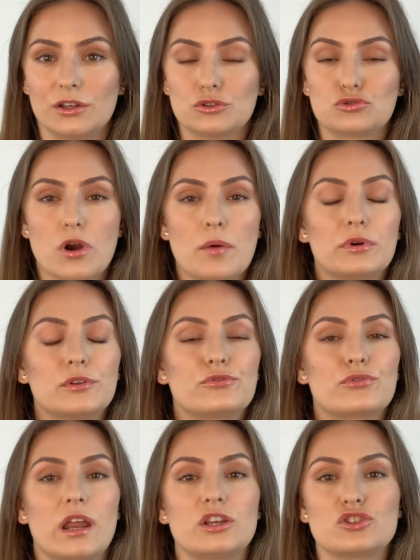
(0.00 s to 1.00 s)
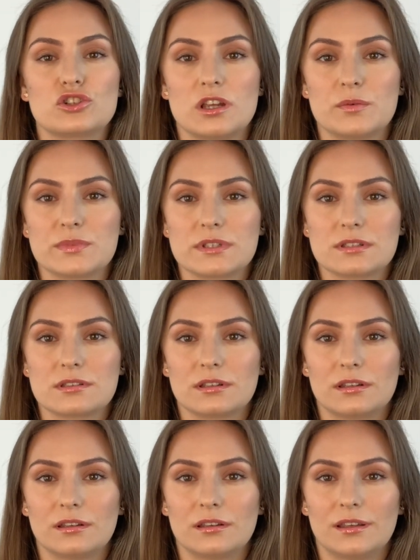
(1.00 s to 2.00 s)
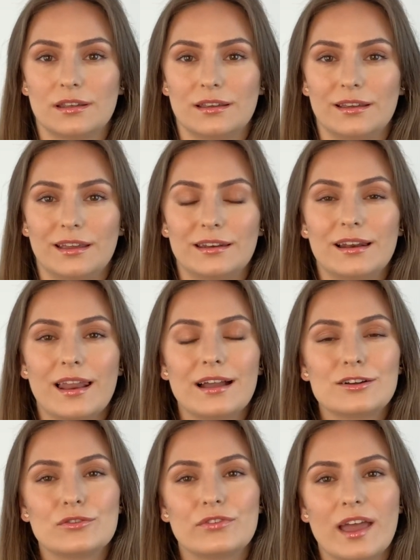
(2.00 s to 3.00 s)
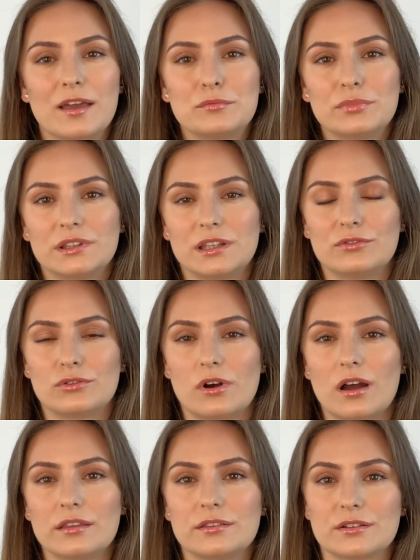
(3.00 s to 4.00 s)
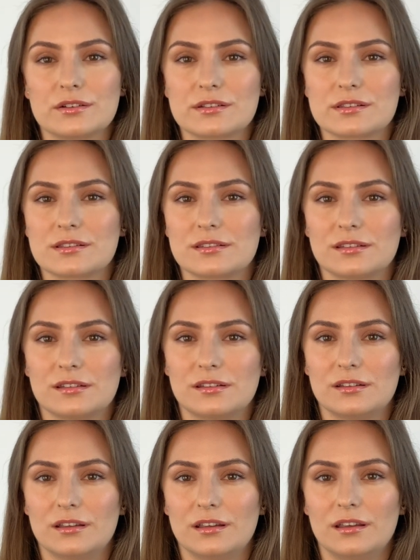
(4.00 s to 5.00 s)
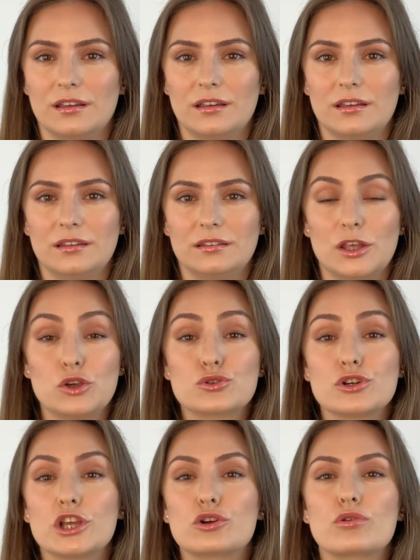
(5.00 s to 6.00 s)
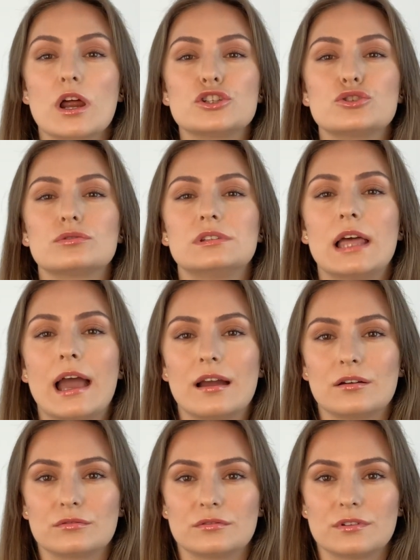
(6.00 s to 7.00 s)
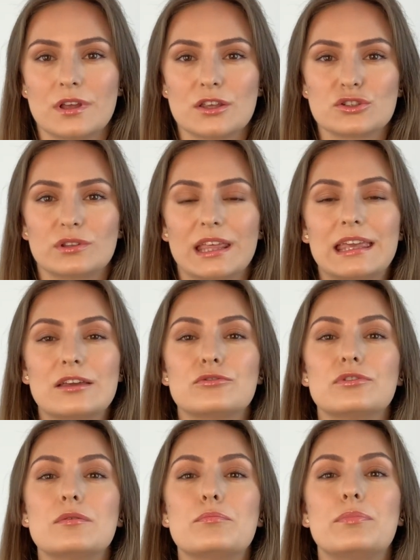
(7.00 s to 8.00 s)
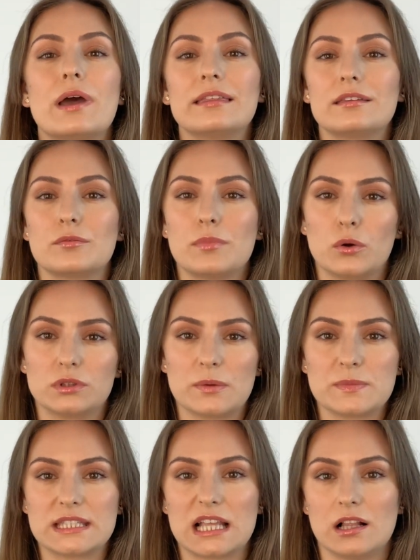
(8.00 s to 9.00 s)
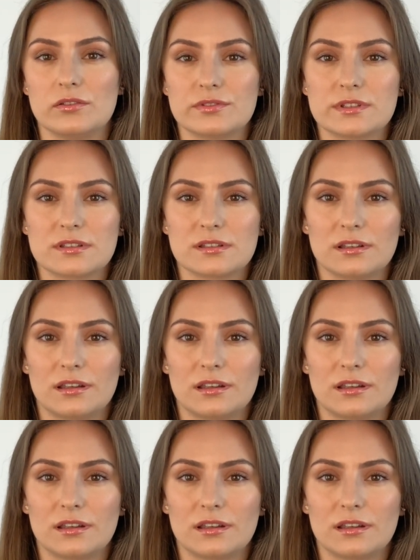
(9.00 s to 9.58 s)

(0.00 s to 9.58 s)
troubled friendships, and a lack of empathy for others. They usually crush you down so they can feel better about themselves.